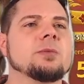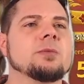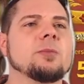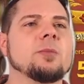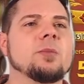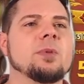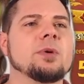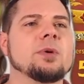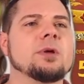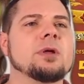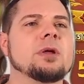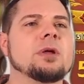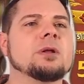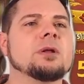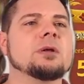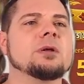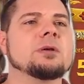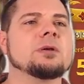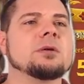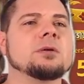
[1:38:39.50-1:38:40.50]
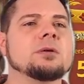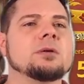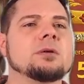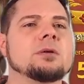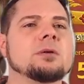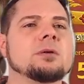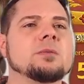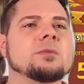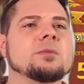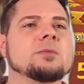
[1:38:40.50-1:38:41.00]
But
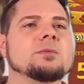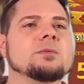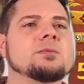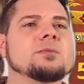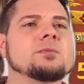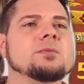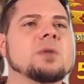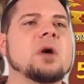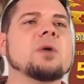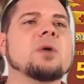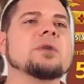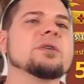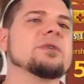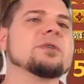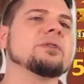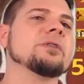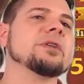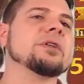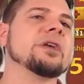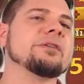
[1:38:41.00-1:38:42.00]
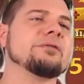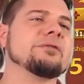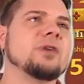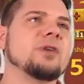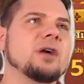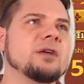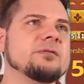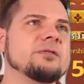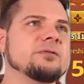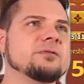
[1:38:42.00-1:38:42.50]
oh, you can only get
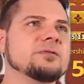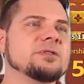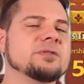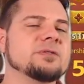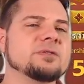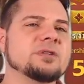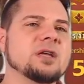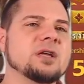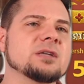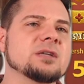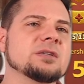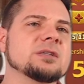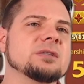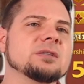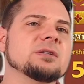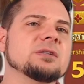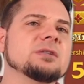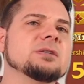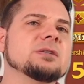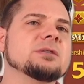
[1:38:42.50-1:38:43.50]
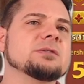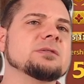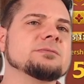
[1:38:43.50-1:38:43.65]
5, so it's actually